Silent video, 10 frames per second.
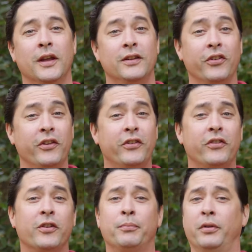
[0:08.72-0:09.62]

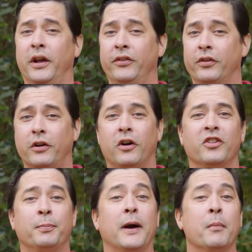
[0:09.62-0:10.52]
Diseases in plants are
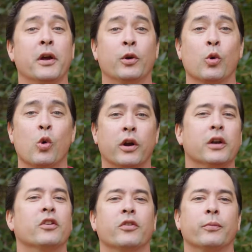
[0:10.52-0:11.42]
caused by
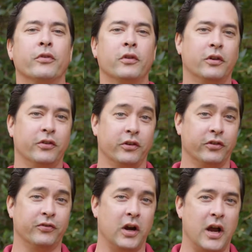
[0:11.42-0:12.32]
microorganisms, such
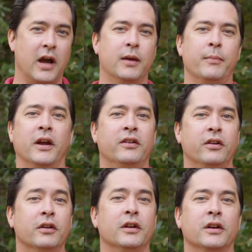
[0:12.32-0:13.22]
as fungi and
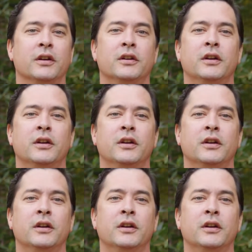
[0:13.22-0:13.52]
bacteria.